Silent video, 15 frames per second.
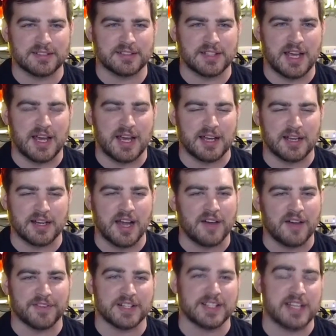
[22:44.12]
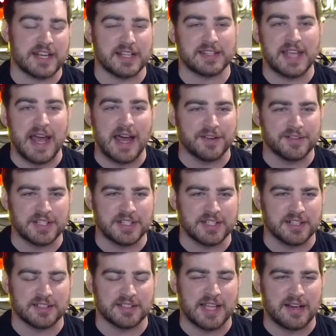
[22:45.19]
conference had a down
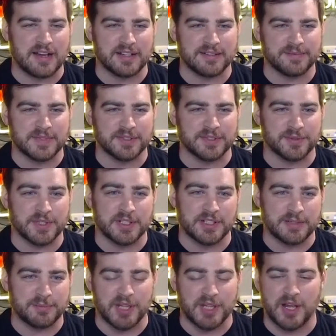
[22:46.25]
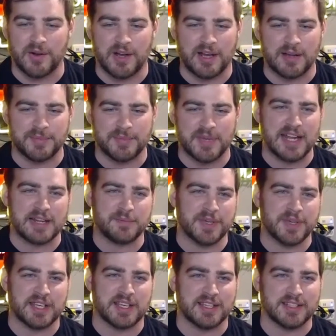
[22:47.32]
year allowed him to really blow up. Kenny
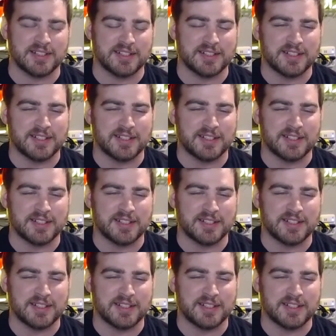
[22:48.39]
Pickett.